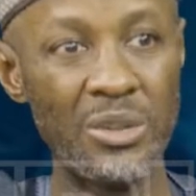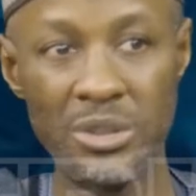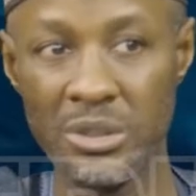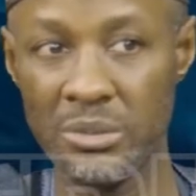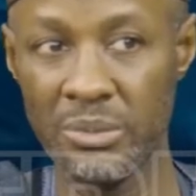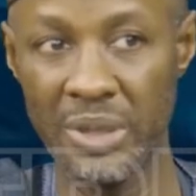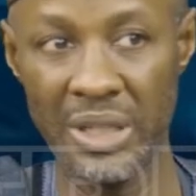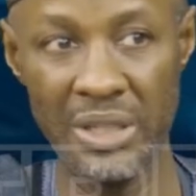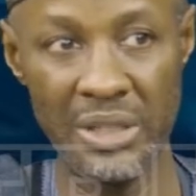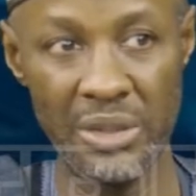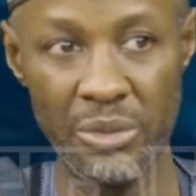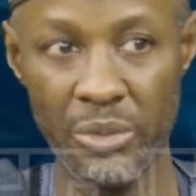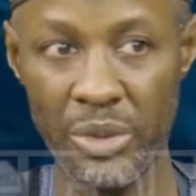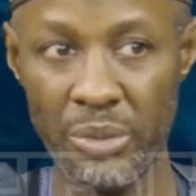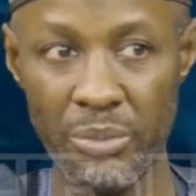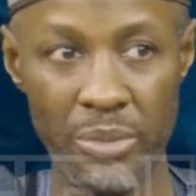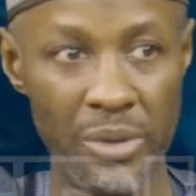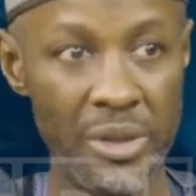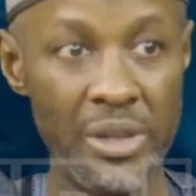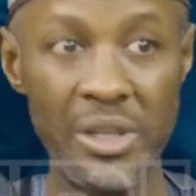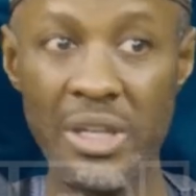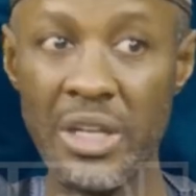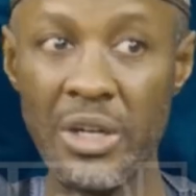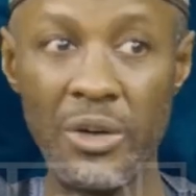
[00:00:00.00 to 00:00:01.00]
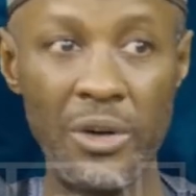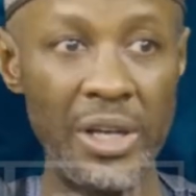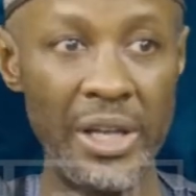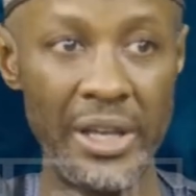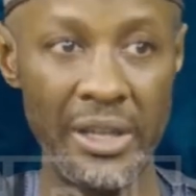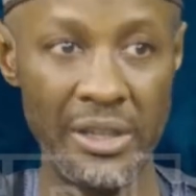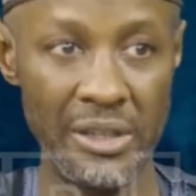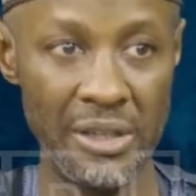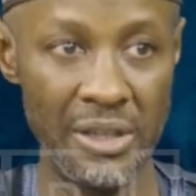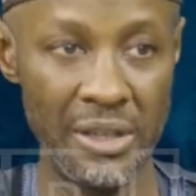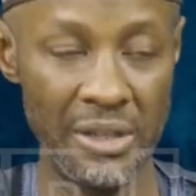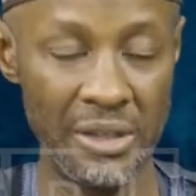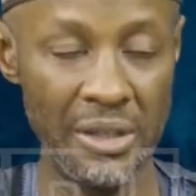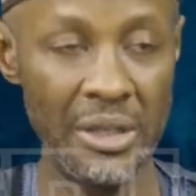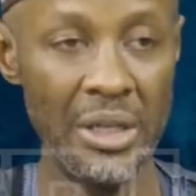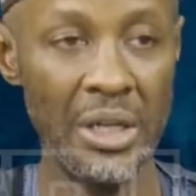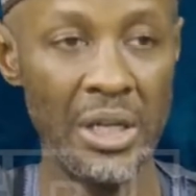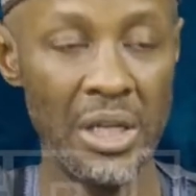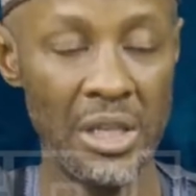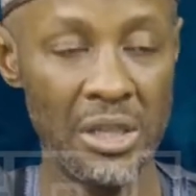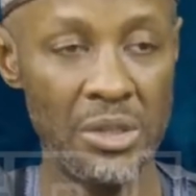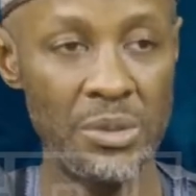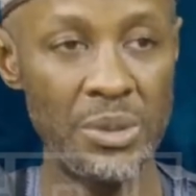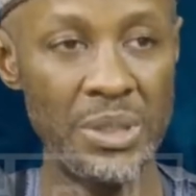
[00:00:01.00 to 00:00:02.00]
automatic weapons. They all exist.
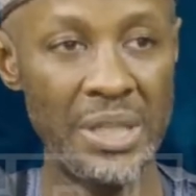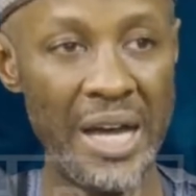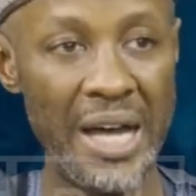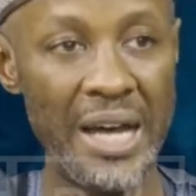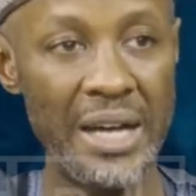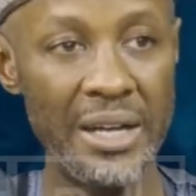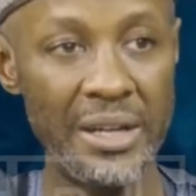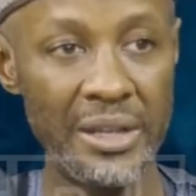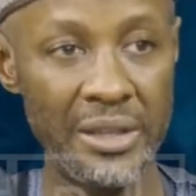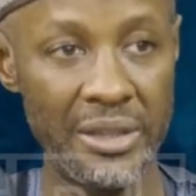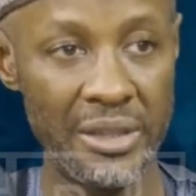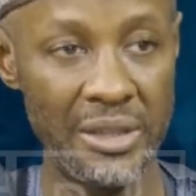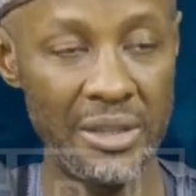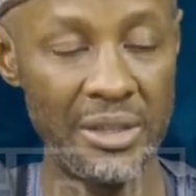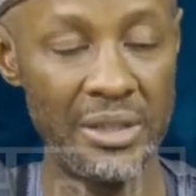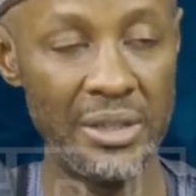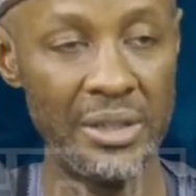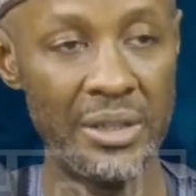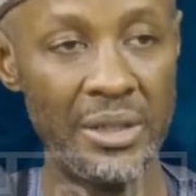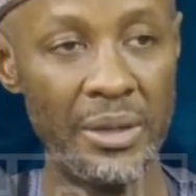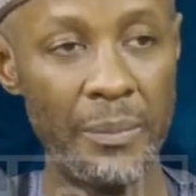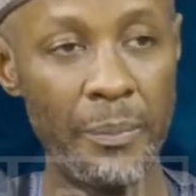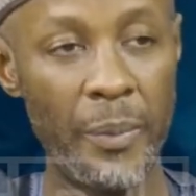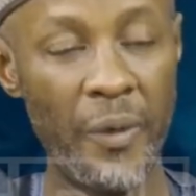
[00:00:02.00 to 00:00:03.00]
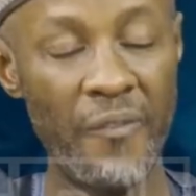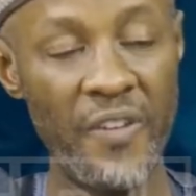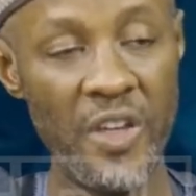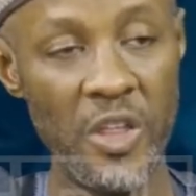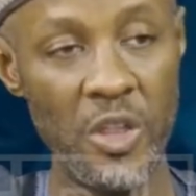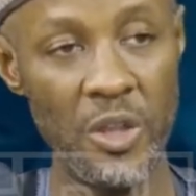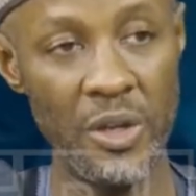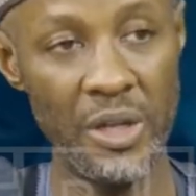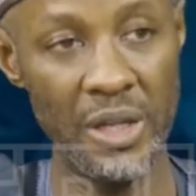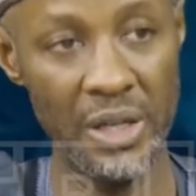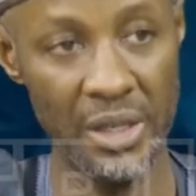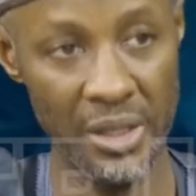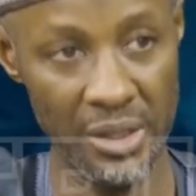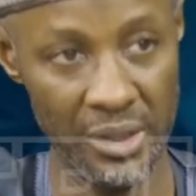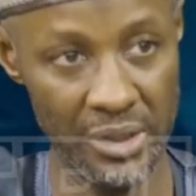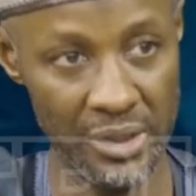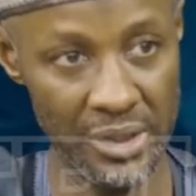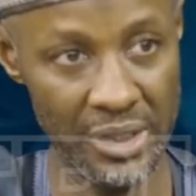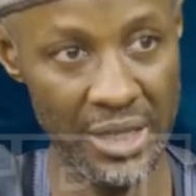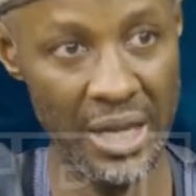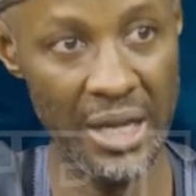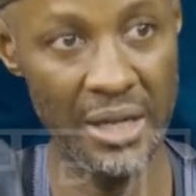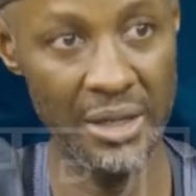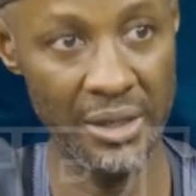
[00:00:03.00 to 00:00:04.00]
Mm. So gangs, professional
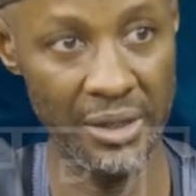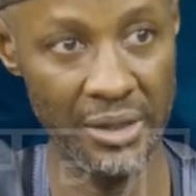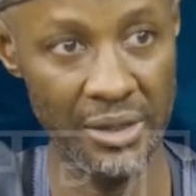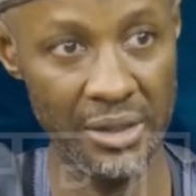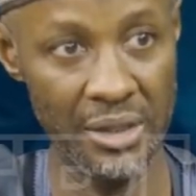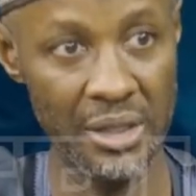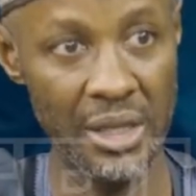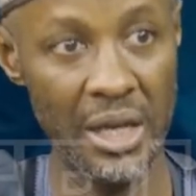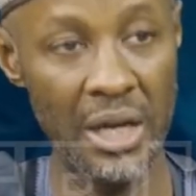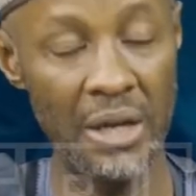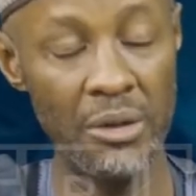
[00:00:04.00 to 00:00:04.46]
gangs, mm.